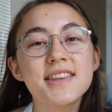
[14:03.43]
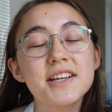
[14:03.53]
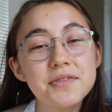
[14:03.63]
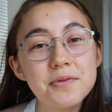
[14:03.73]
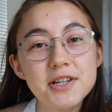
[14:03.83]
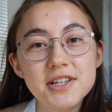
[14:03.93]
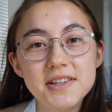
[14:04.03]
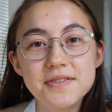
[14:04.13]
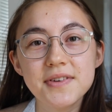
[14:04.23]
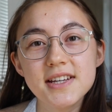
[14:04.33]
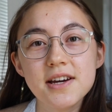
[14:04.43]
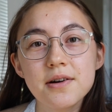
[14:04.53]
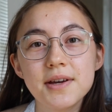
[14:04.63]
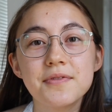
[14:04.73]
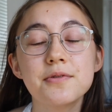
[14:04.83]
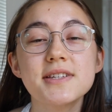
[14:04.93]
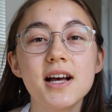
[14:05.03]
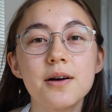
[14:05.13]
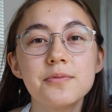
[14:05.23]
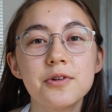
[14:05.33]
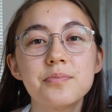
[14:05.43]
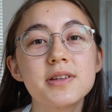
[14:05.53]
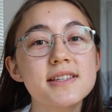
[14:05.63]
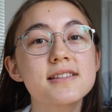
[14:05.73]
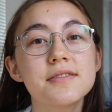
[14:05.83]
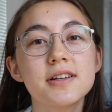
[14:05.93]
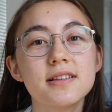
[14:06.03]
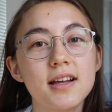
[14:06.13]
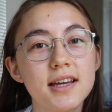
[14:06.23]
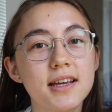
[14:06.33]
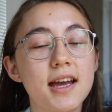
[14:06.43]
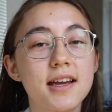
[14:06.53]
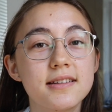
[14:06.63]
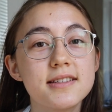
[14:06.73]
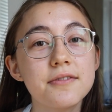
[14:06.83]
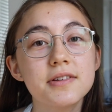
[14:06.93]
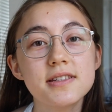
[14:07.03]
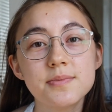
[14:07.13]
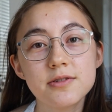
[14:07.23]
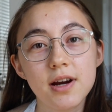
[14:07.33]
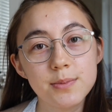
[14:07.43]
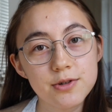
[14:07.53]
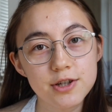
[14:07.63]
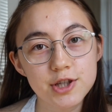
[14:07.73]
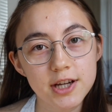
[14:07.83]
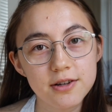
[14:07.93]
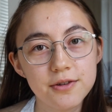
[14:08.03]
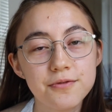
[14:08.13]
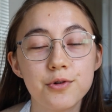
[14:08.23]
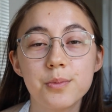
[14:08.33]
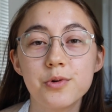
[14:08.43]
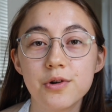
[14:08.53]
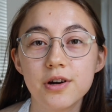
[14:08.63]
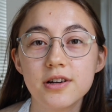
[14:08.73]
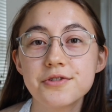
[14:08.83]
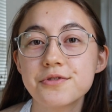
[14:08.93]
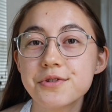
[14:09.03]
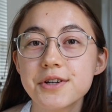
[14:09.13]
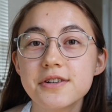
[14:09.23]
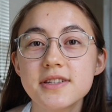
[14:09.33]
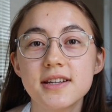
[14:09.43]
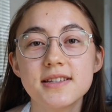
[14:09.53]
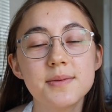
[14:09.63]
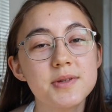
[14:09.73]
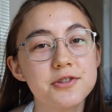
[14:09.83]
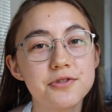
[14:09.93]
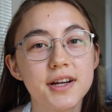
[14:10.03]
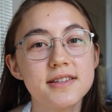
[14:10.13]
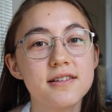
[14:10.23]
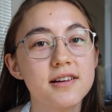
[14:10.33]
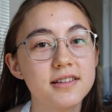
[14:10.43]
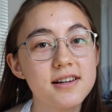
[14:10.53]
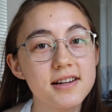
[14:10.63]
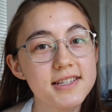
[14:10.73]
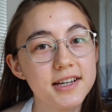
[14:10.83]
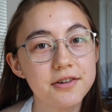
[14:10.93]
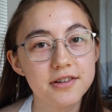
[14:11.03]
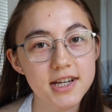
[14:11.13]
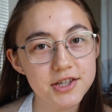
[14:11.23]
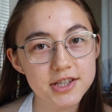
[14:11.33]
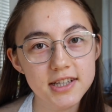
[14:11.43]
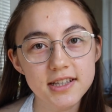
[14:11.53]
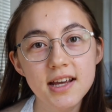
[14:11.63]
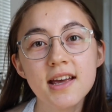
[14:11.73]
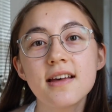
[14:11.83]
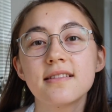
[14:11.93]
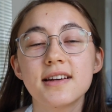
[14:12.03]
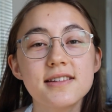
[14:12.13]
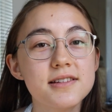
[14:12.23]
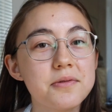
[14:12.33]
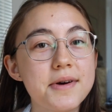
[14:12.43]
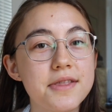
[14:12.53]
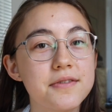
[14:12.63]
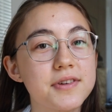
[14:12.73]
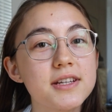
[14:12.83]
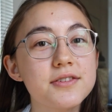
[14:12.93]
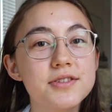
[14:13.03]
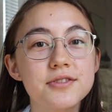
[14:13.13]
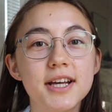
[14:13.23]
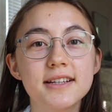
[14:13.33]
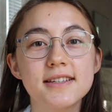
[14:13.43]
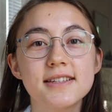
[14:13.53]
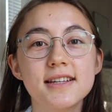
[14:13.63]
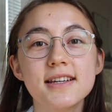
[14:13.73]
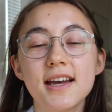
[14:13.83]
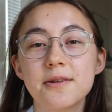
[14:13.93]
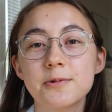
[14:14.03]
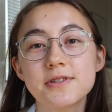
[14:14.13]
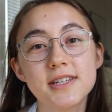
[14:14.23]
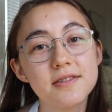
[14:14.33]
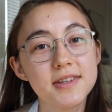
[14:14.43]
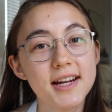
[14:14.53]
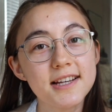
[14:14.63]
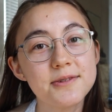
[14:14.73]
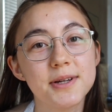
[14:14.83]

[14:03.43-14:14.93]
Thanks for watching this video. If it was helpful, please give it a like and definitely subscribe to our channel for more tutorials and tips and tricks on content creation. Let us know what other videos you'd like to see and we'll see you in the next